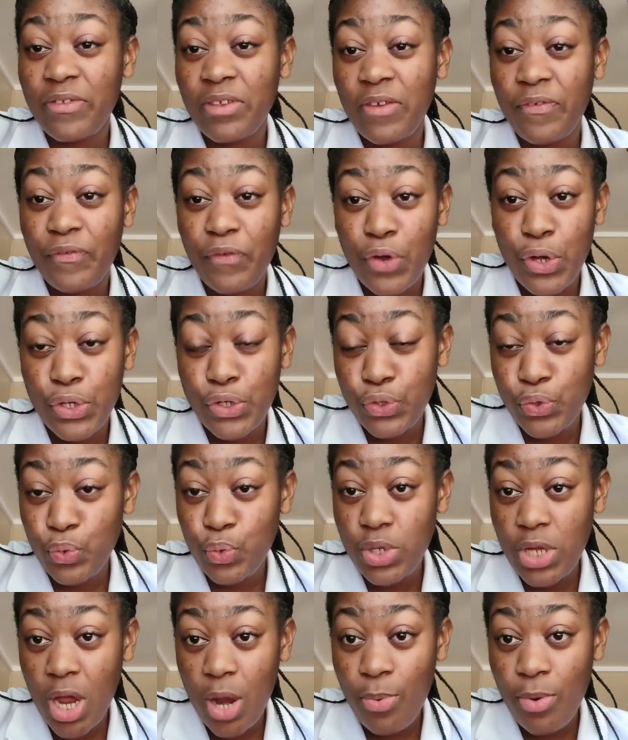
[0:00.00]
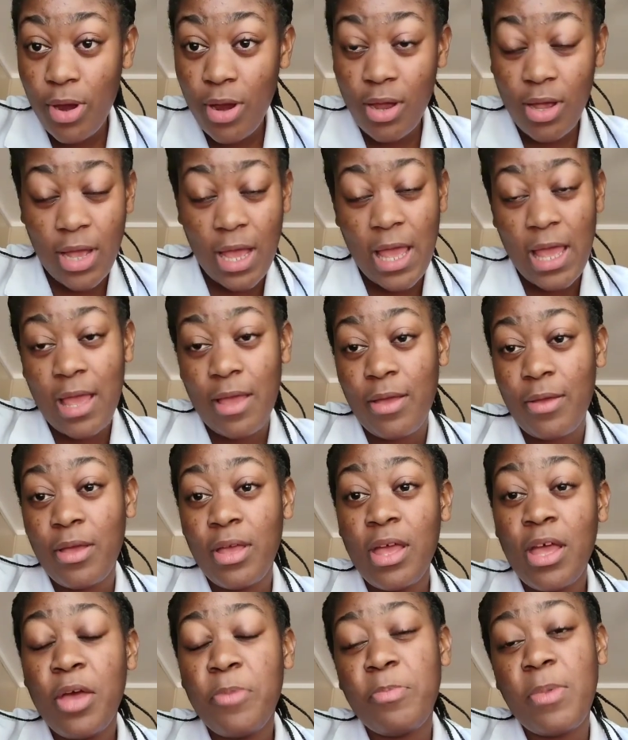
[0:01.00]
So the first 2 day work, hey,
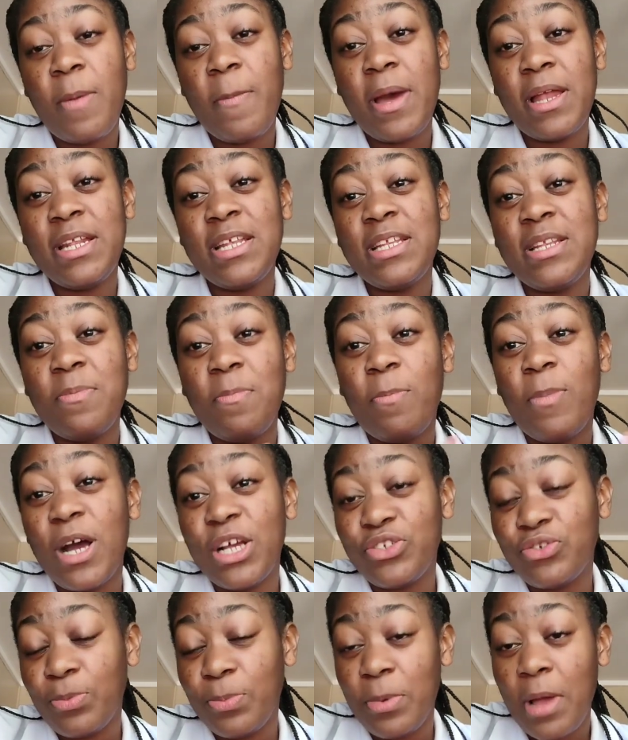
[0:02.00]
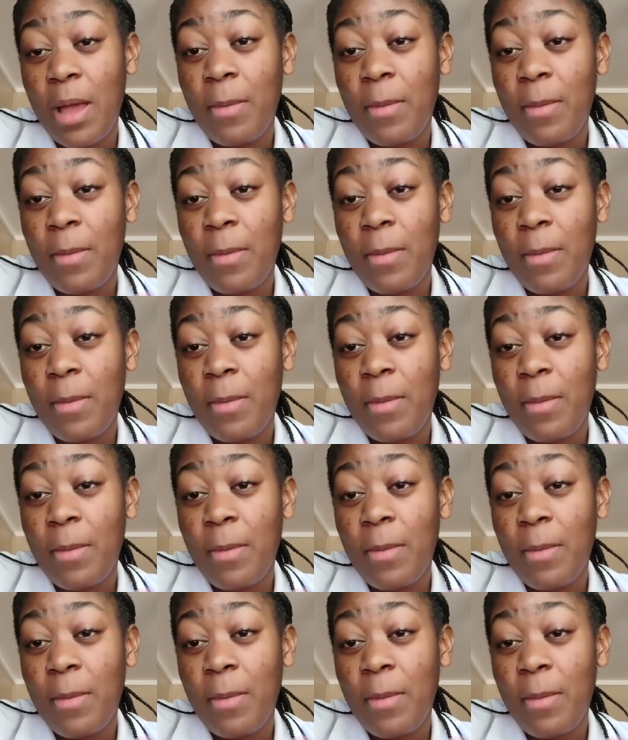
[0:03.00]
my body did mash up.